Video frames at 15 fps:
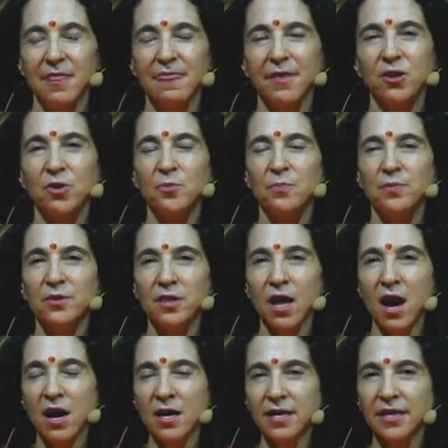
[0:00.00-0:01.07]
that are
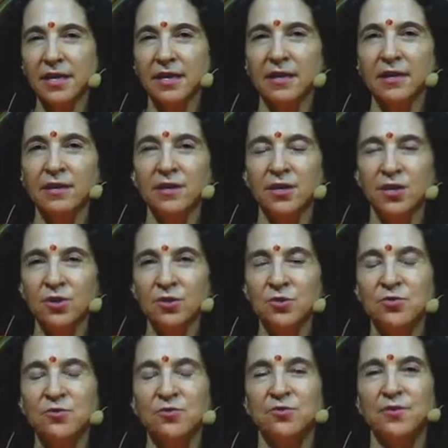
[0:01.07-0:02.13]
blocking
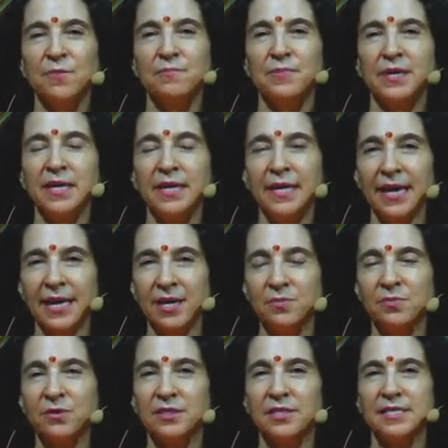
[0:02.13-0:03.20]
you from being
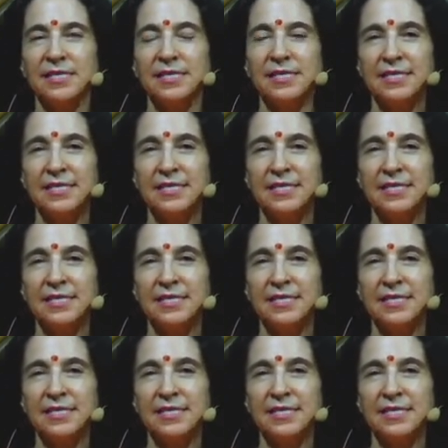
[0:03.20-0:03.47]
able to